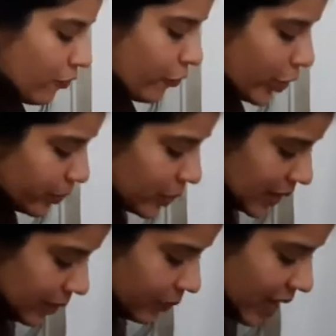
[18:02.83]

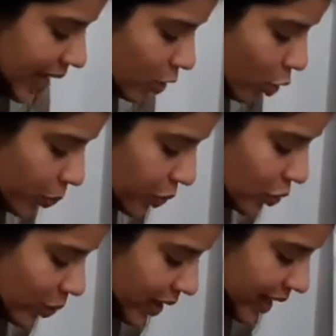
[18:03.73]
formula. I hope
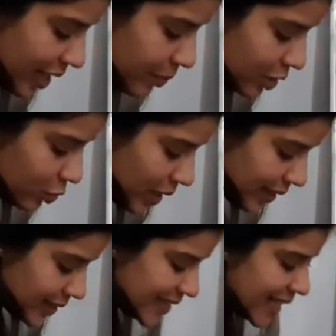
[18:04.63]
you are able to
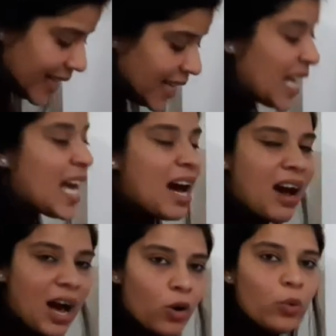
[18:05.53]
understand
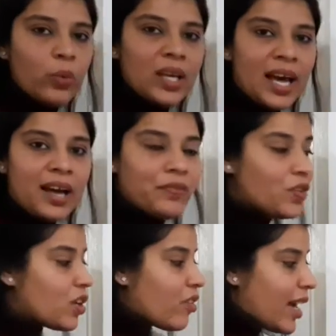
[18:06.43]
how we have
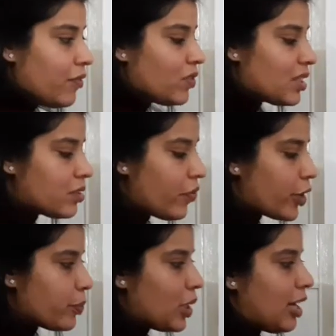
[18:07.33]
derived this
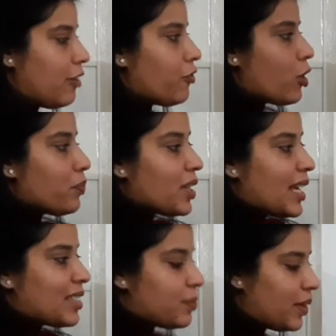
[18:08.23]
formula from the
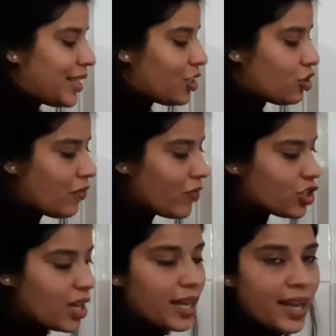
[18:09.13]
explanation
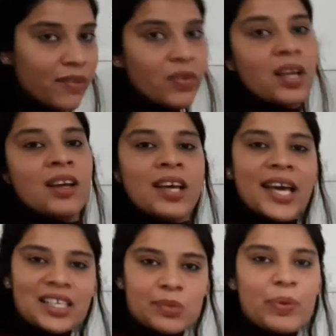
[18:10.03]
which I have
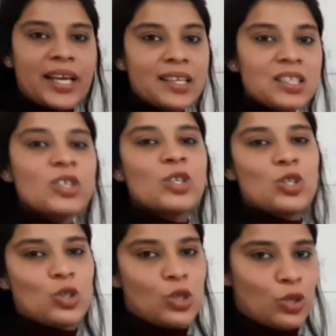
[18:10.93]
explained
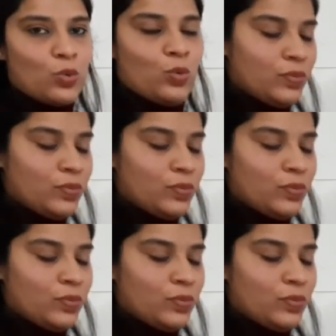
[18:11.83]
to you.